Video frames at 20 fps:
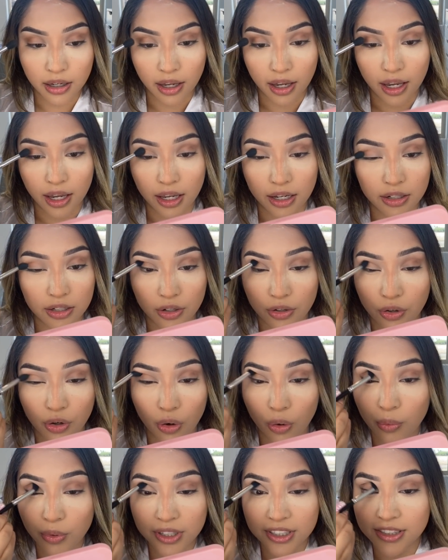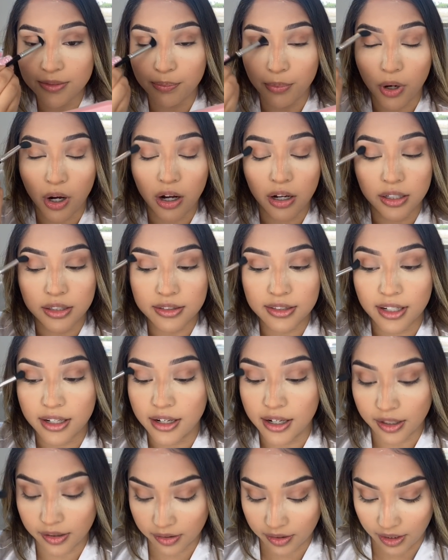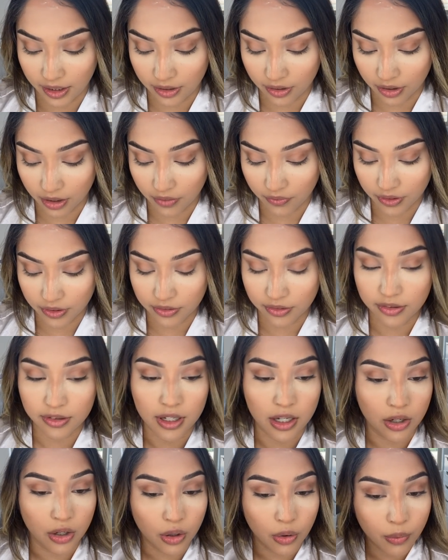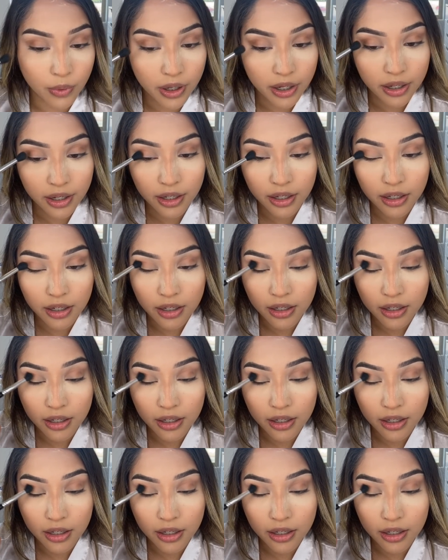and no response, nothing, not even to say, you know what,